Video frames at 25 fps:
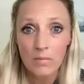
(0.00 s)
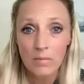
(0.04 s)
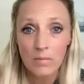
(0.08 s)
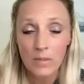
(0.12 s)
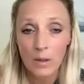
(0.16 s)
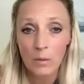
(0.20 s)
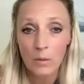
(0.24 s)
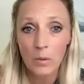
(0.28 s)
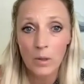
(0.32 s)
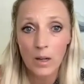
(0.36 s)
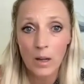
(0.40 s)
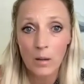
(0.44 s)

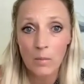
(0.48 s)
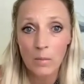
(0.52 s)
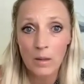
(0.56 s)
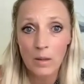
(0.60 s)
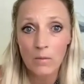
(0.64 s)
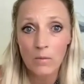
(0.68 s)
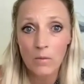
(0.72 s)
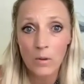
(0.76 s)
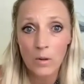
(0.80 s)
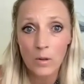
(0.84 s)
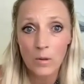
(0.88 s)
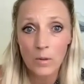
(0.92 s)
that were coming
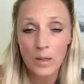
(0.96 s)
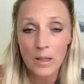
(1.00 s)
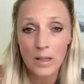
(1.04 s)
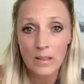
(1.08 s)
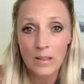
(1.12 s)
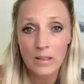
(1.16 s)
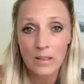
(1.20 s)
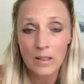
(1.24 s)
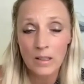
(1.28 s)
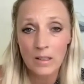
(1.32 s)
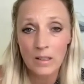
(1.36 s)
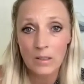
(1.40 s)
forward
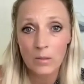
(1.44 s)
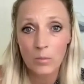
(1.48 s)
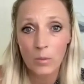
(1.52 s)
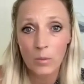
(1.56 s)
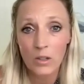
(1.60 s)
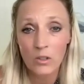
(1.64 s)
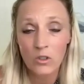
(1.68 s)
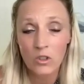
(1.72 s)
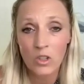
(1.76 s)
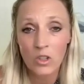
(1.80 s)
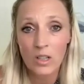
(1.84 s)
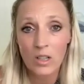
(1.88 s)
as an
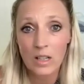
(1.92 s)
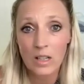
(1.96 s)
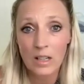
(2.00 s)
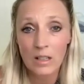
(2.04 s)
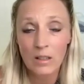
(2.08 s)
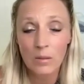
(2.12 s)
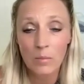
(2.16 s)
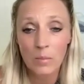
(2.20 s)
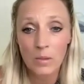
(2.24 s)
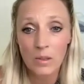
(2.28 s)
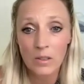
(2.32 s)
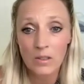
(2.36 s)
expression
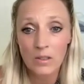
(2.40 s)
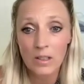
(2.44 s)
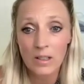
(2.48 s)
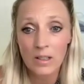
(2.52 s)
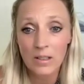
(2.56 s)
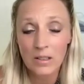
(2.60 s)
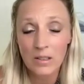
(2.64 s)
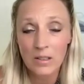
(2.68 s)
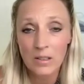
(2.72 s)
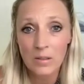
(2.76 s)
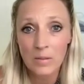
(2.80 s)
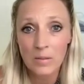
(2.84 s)
in the
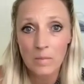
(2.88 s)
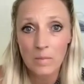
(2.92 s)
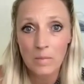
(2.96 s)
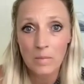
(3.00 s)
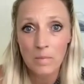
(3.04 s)
business.